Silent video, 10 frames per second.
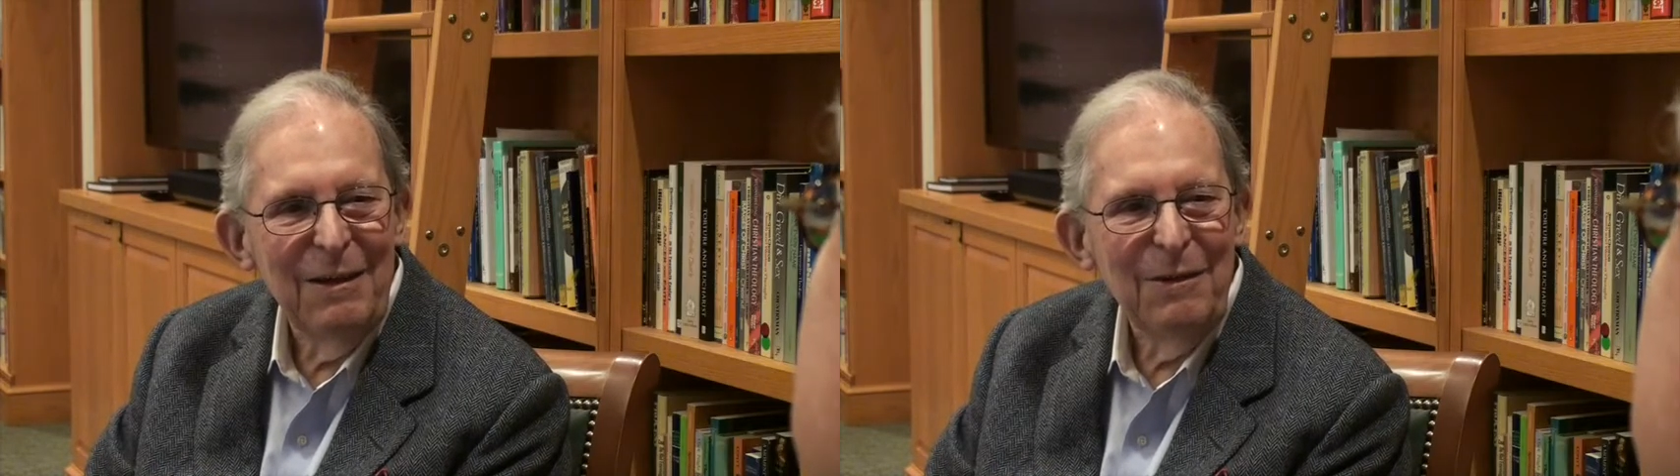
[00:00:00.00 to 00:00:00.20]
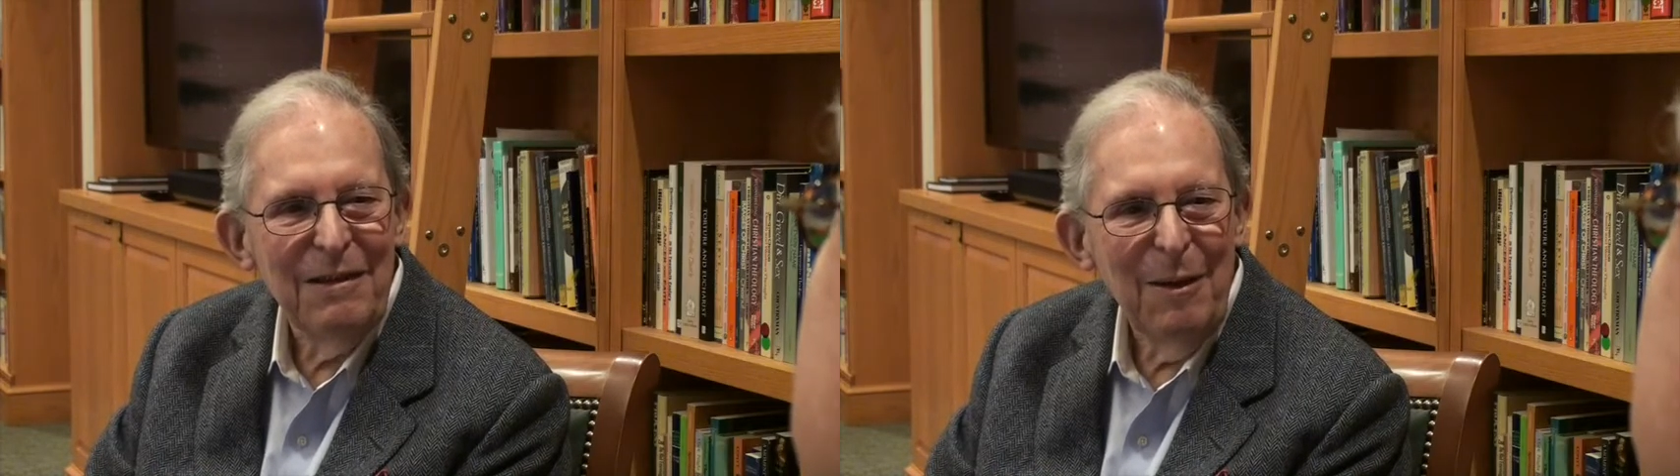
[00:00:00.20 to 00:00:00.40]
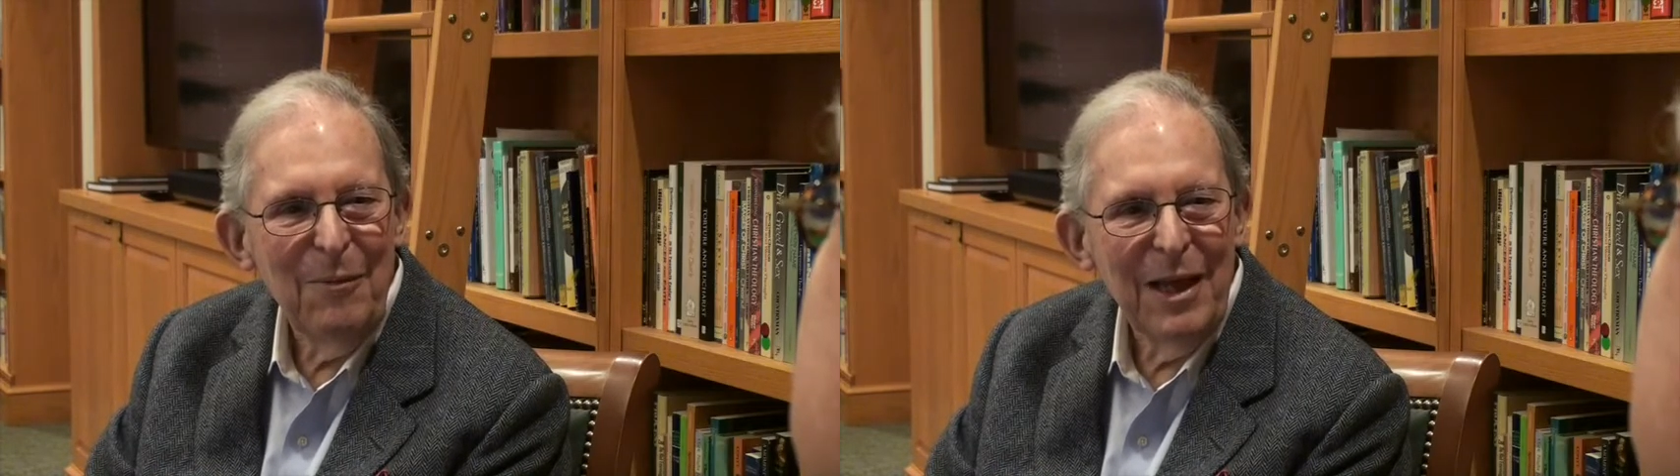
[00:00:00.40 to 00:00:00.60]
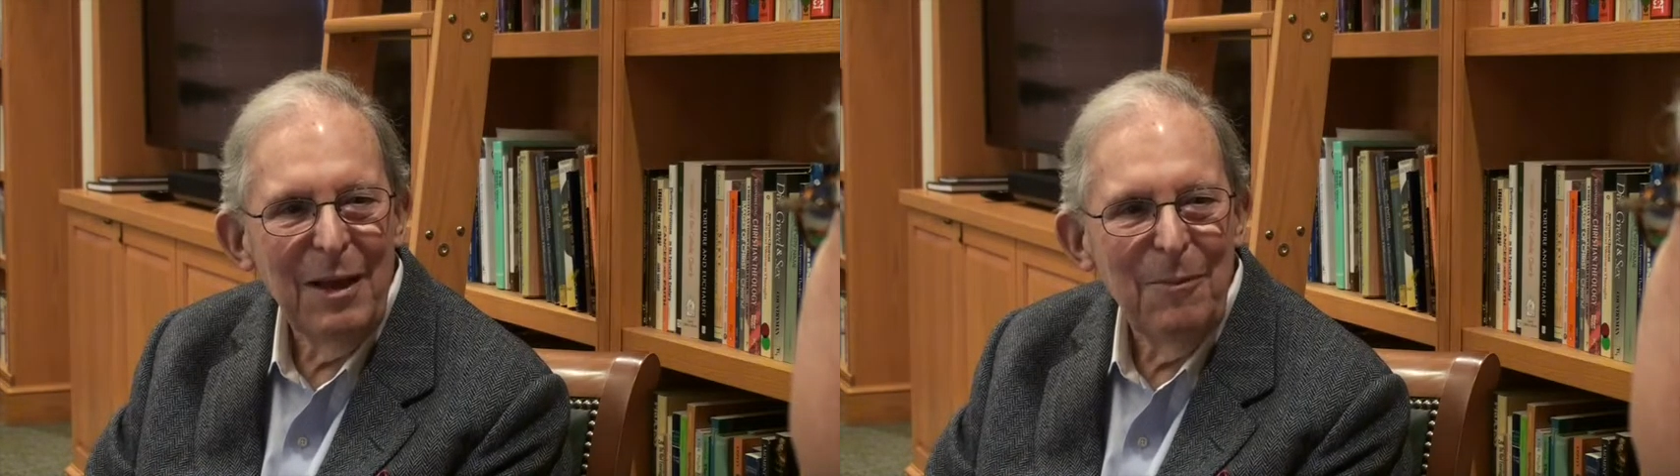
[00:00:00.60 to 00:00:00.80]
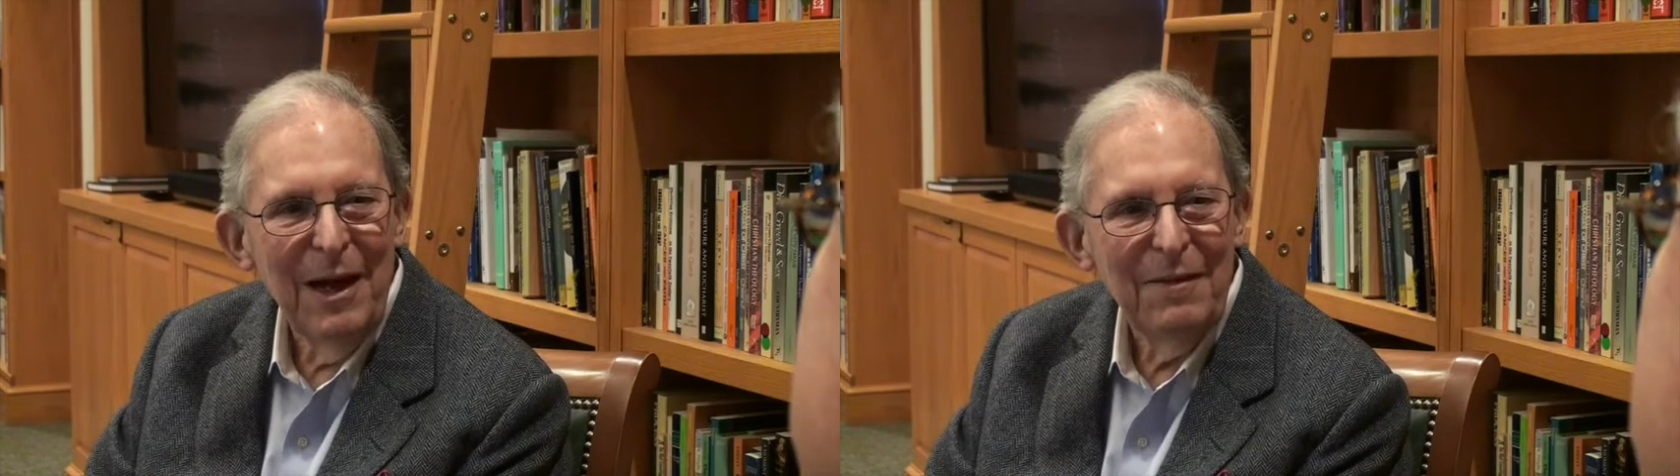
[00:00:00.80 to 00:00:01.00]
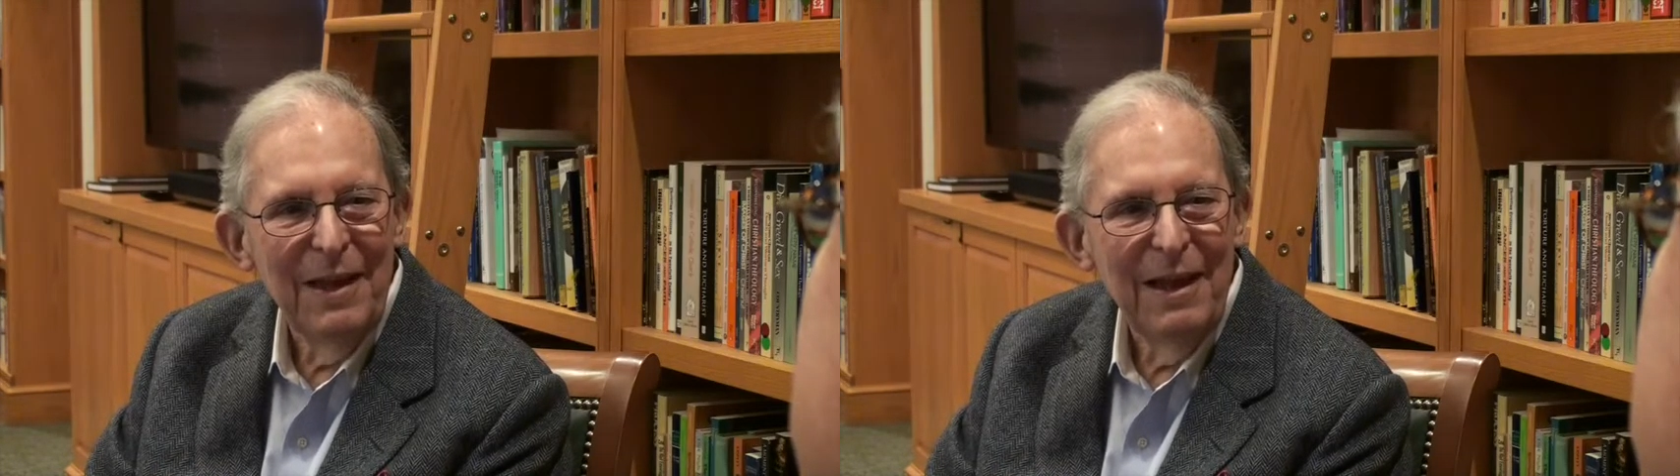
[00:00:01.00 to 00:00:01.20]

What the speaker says: do something about